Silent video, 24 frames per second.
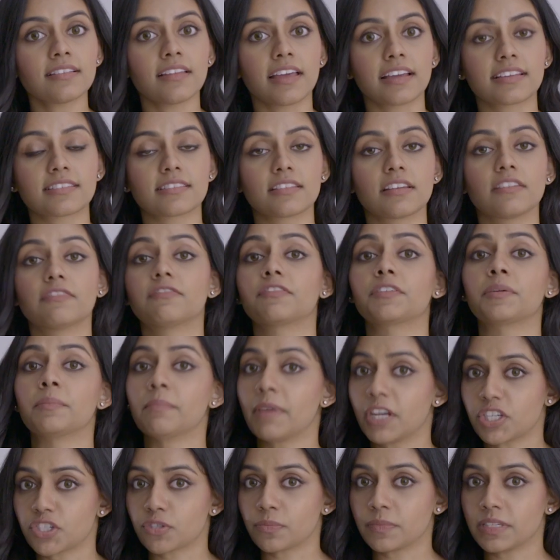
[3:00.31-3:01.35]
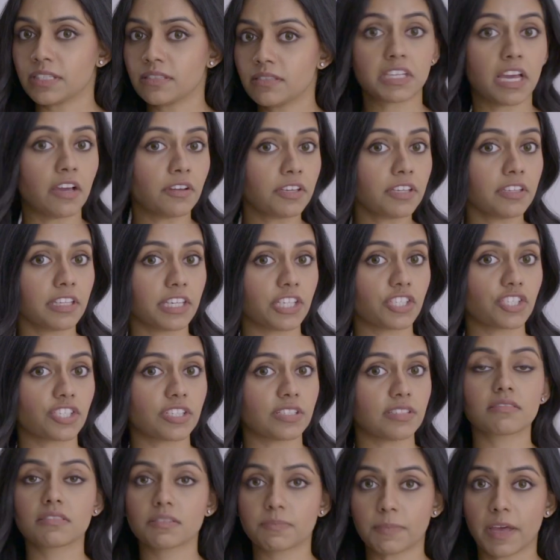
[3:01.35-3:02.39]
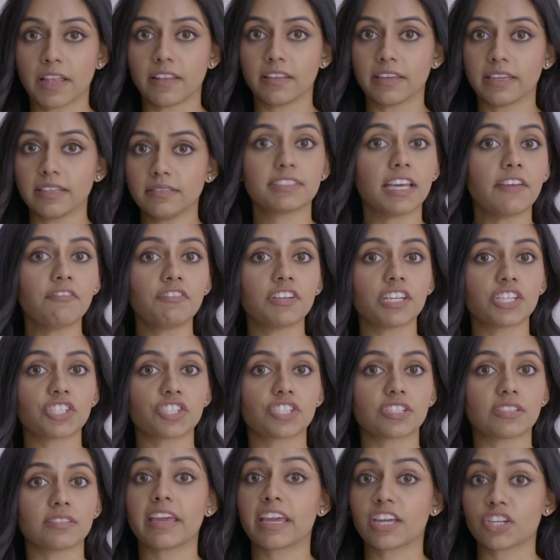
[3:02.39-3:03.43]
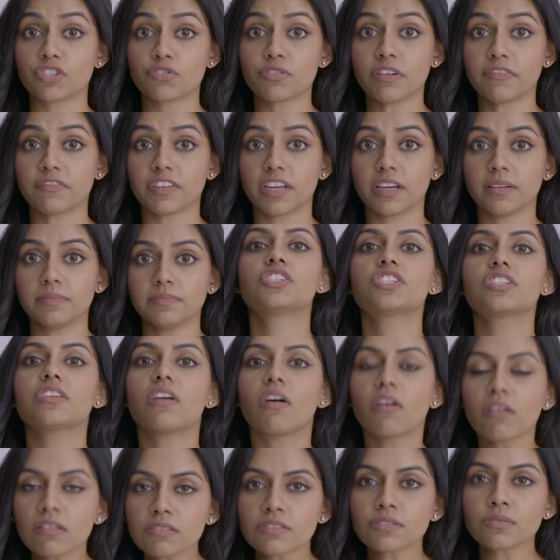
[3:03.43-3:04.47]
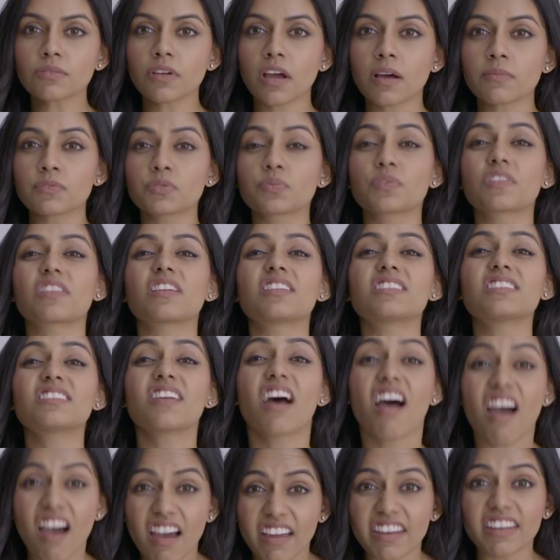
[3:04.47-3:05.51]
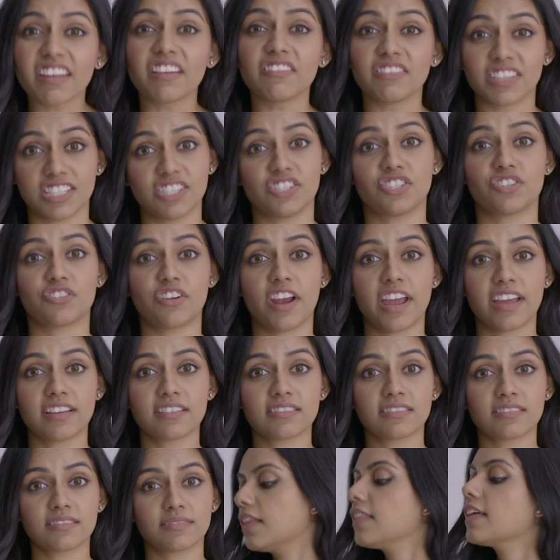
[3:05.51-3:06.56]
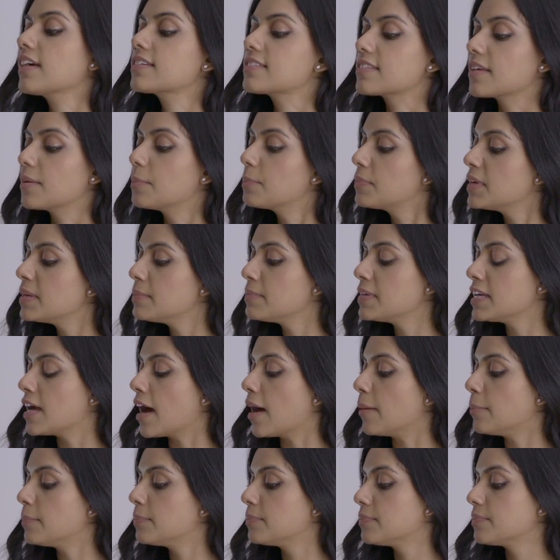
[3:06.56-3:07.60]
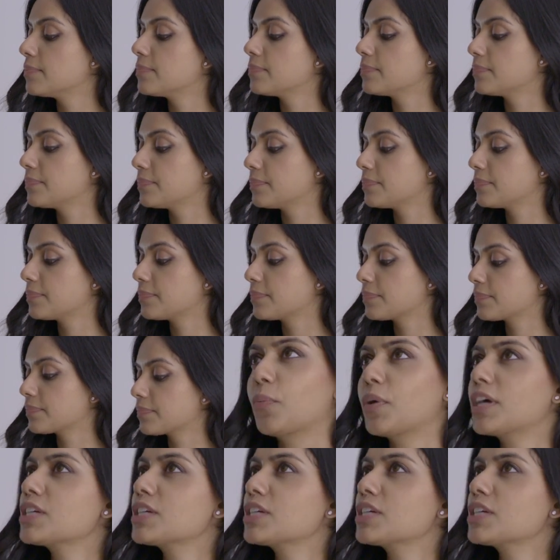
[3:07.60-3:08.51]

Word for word: Alexa for measurements, calculations, spelling, definitions, and trivia. She also comes with a ton of Easter eggs. Alexa, beam me up. Transporter's engaged.